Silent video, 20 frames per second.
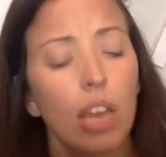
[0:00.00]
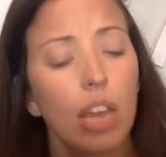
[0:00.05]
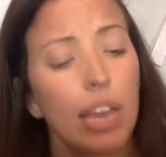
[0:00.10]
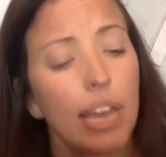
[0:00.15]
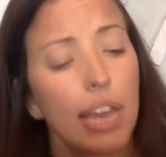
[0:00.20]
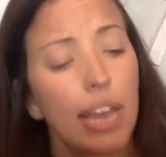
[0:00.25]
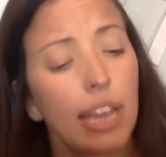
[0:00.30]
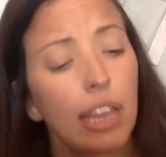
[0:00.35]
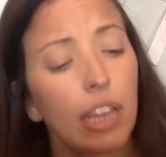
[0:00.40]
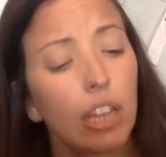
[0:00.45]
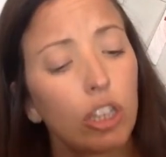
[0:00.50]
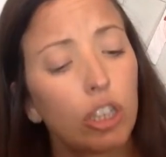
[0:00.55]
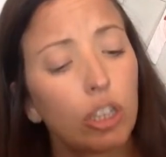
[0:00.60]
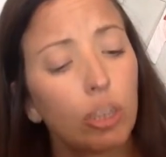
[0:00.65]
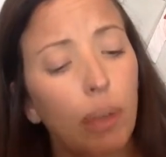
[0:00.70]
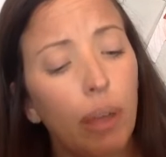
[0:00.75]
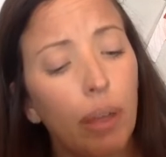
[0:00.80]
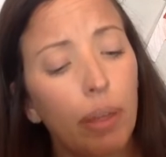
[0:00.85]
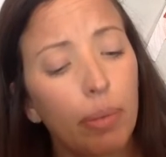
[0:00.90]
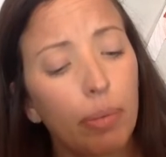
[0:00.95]
He looked
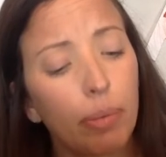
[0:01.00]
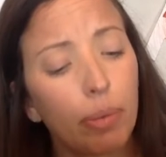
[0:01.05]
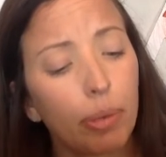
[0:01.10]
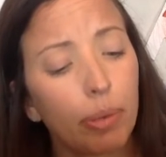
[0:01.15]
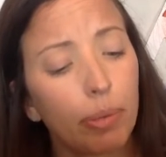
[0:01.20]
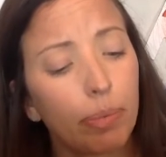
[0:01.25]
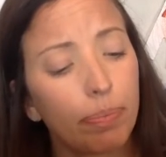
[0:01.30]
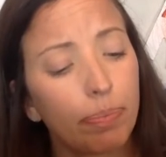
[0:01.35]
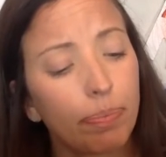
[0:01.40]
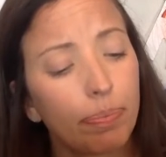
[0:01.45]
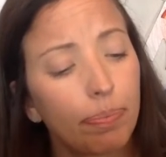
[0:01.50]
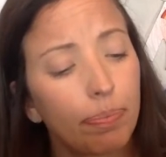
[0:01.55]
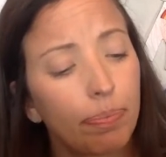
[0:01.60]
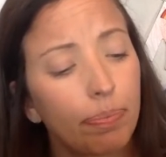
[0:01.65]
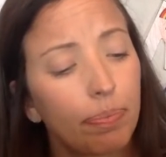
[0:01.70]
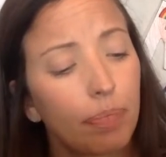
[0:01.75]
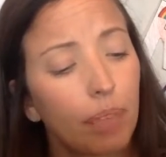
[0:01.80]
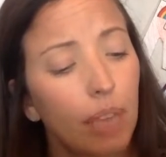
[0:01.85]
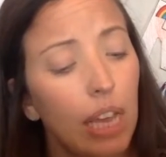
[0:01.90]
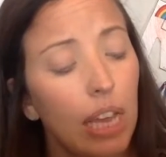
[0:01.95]
around the room.
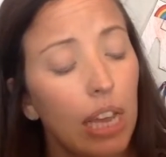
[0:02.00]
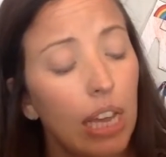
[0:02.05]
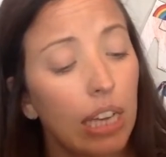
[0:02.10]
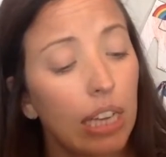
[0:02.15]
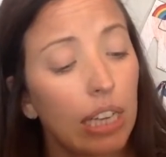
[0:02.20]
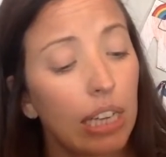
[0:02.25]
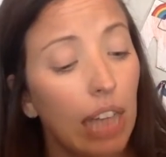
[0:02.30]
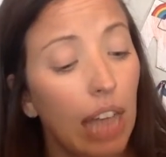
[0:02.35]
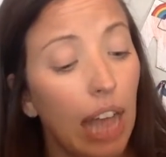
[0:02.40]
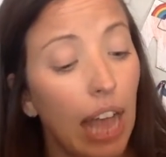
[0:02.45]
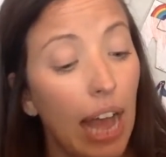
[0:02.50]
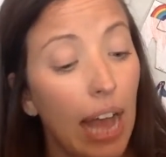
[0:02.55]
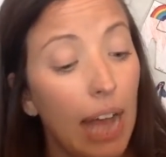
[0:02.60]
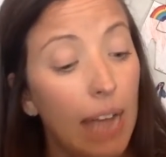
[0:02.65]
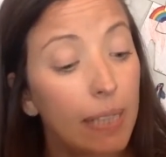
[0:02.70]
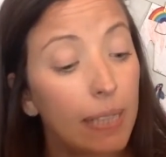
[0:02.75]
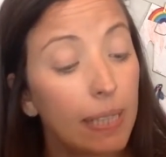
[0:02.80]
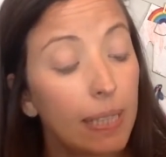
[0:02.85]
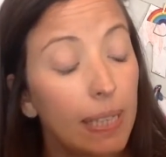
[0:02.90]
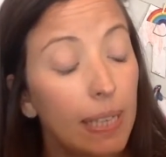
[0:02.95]

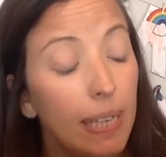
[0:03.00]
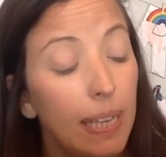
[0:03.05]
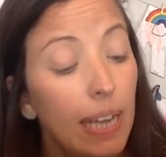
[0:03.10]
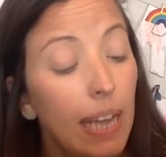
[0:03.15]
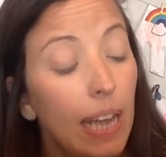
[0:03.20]
Class,